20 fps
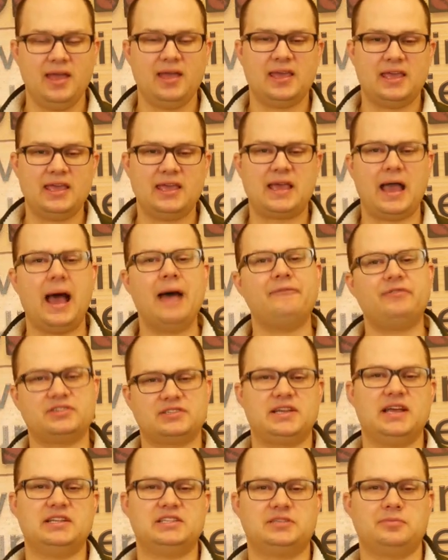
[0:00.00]
He
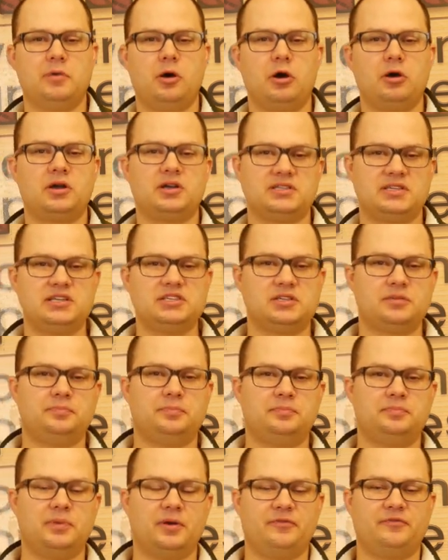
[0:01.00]
confiscates them all because he's, a,
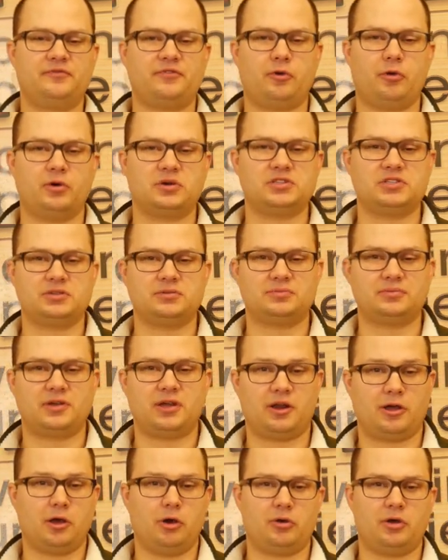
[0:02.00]
of course, going
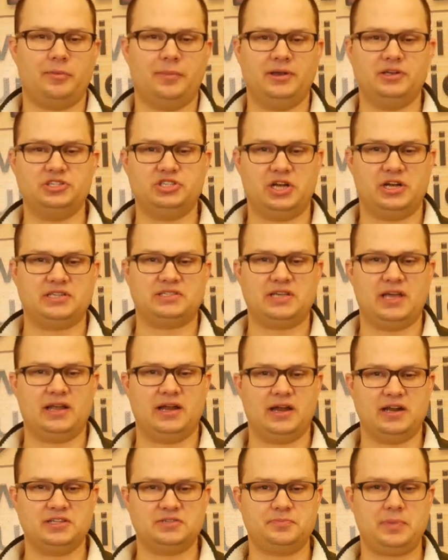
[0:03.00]
to go commit
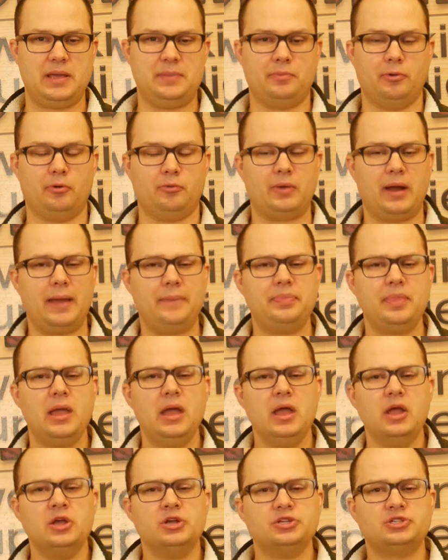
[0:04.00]
genocide on his people, right?
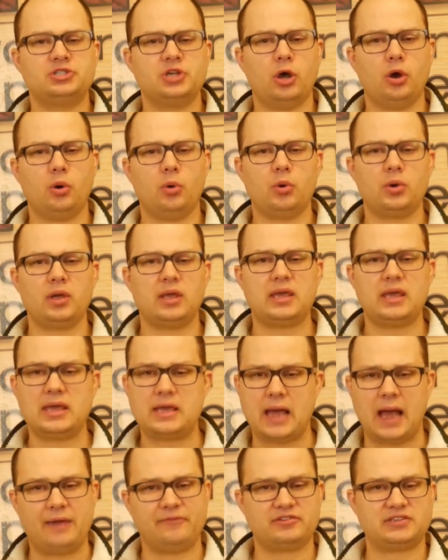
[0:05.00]
So he
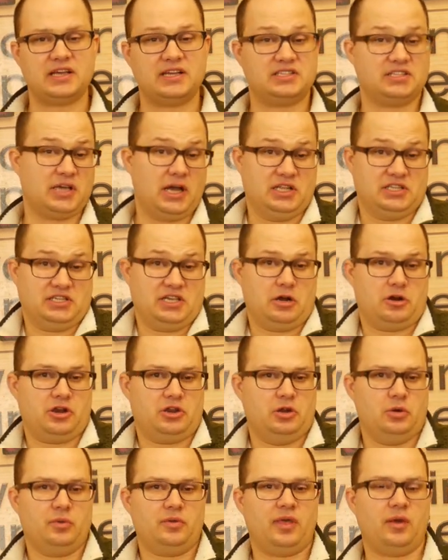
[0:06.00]
confiscates the guns. He
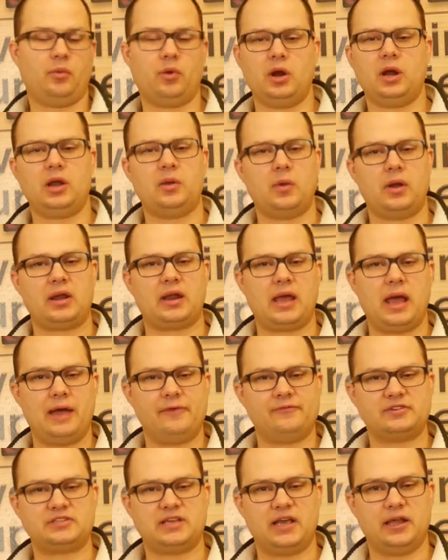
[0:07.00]
already knew where they were and he went and
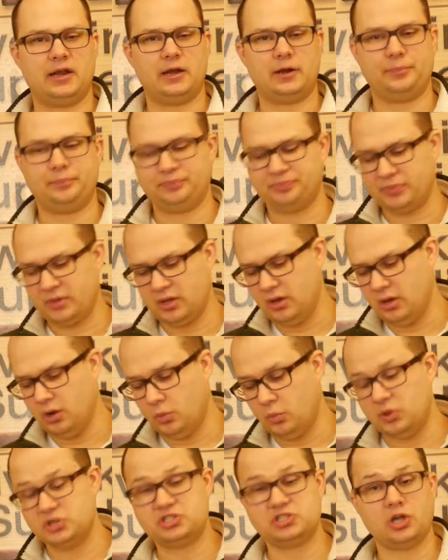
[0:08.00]
confiscated them,
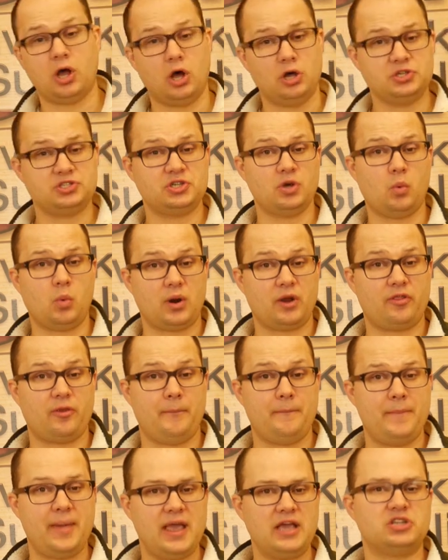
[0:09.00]
which is also one of the
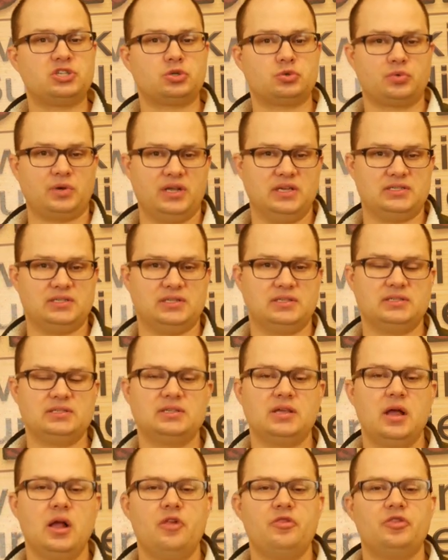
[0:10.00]
major
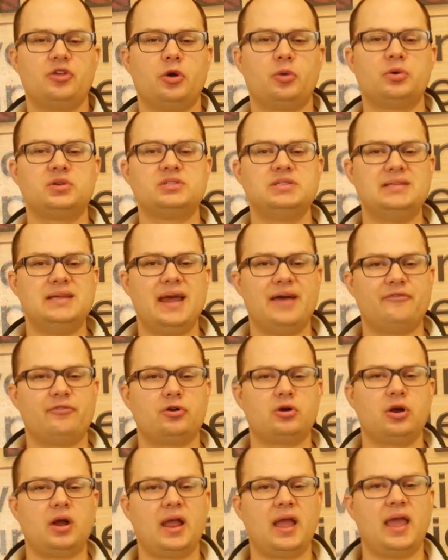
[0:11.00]
reasons there was
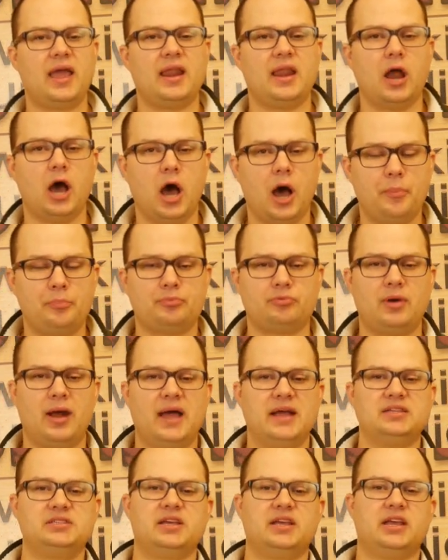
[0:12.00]
never an
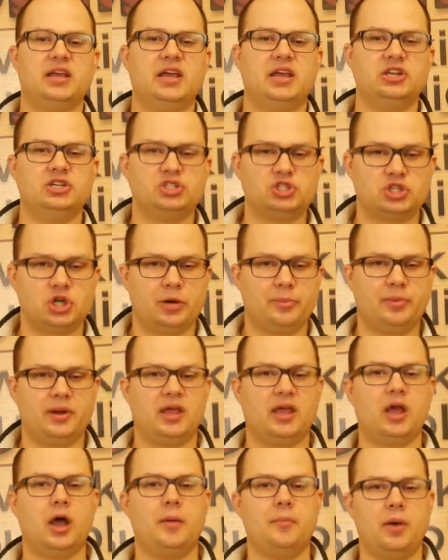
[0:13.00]
uprising in
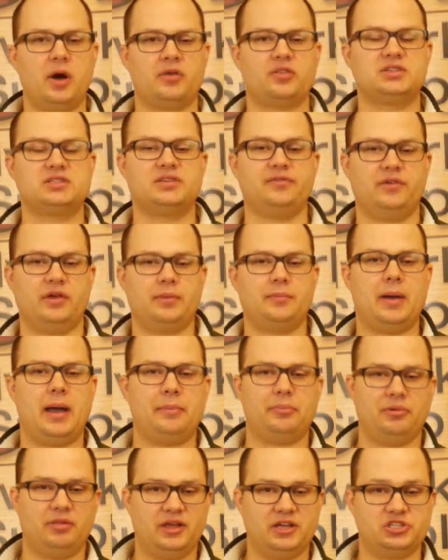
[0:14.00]
Germany among the civilian
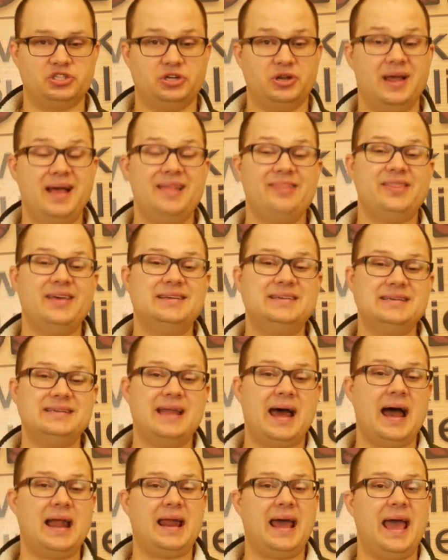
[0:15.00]
population. They did
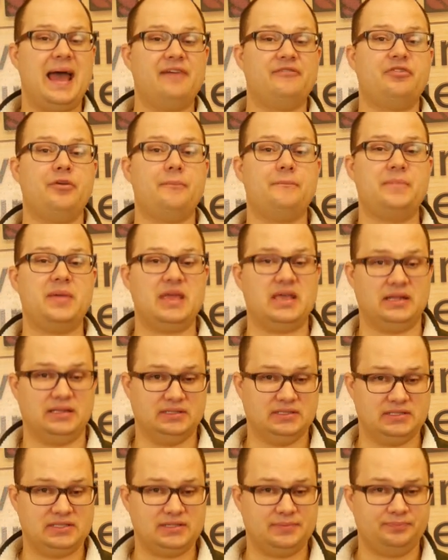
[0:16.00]
not have the
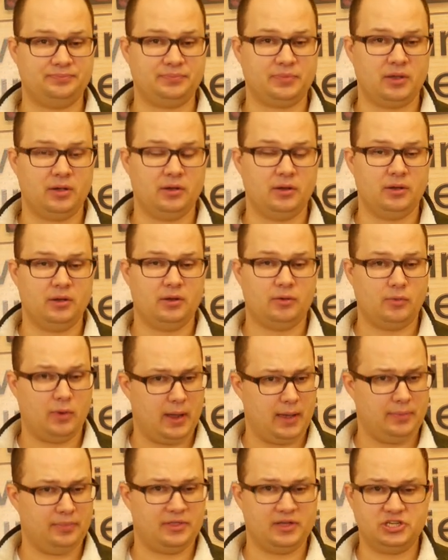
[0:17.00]
means
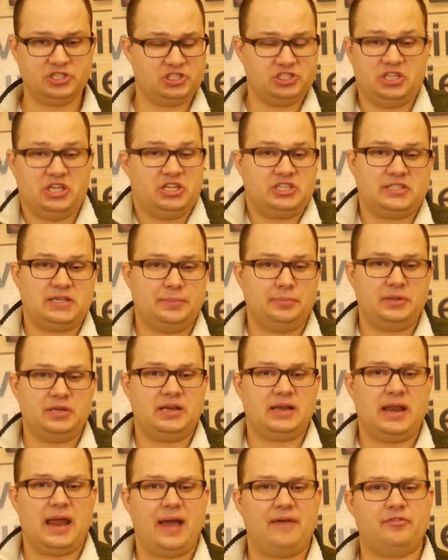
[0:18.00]
right? They just they simply
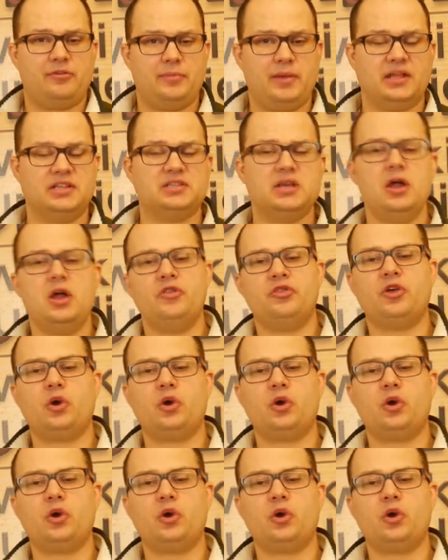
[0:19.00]
didn't have the means.